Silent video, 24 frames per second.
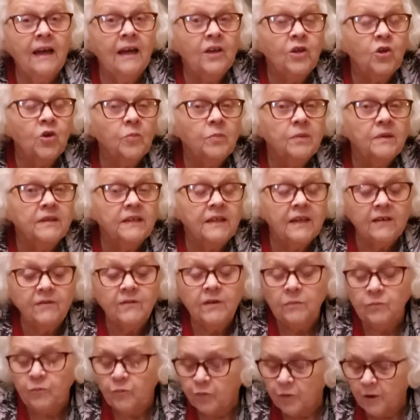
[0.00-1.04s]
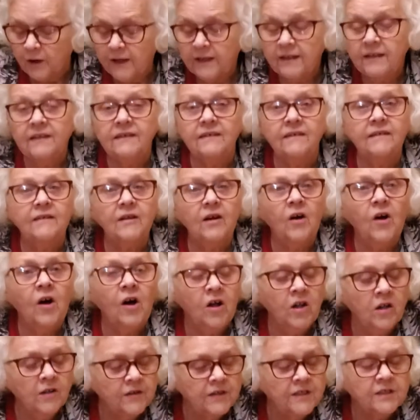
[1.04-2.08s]
You've been given bread,
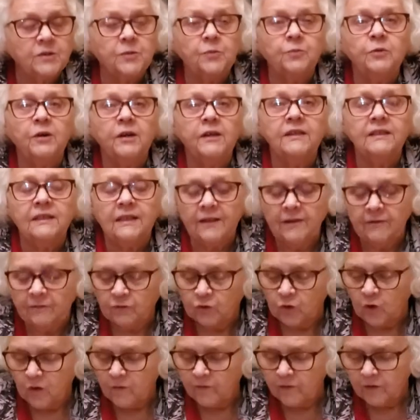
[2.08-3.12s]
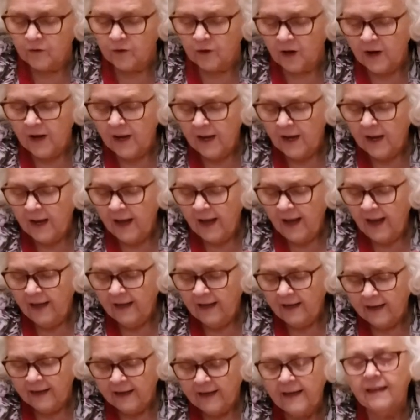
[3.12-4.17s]
all this bread left over,
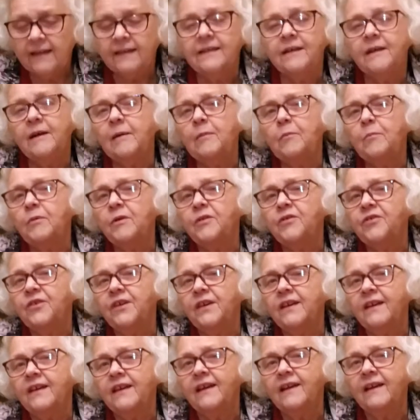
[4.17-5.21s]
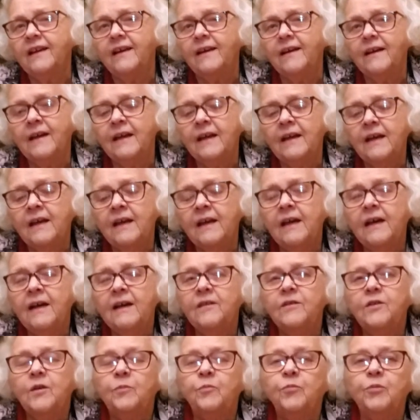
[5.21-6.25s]
and I can't help but thinking
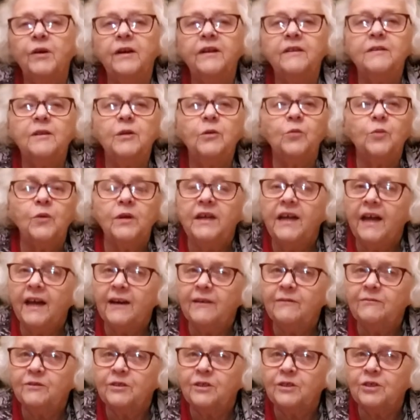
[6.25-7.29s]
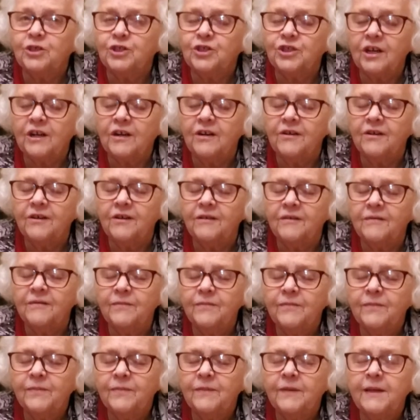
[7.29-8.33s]
the bread that we have to share
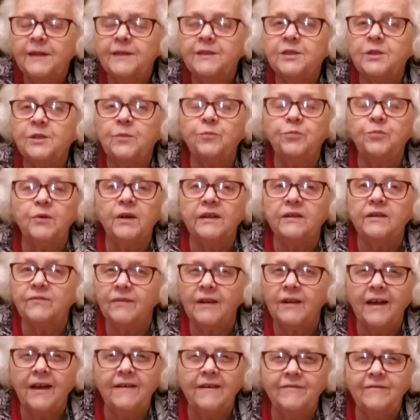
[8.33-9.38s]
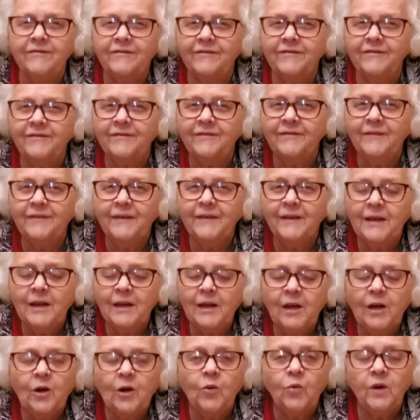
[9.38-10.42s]
is the bread of life.
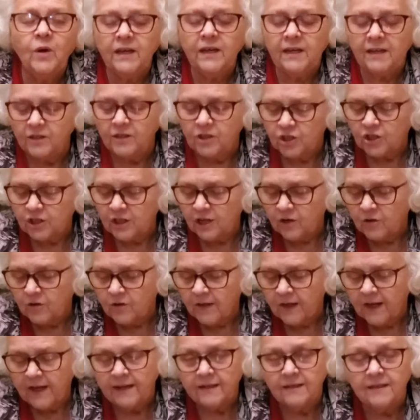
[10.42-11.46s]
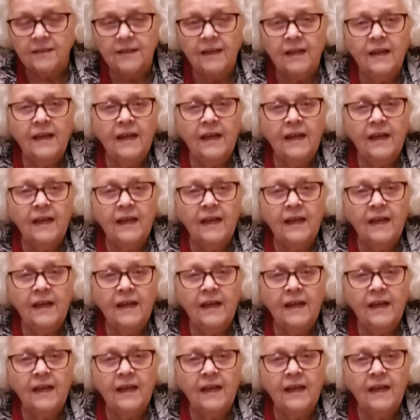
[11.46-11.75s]
We can share that.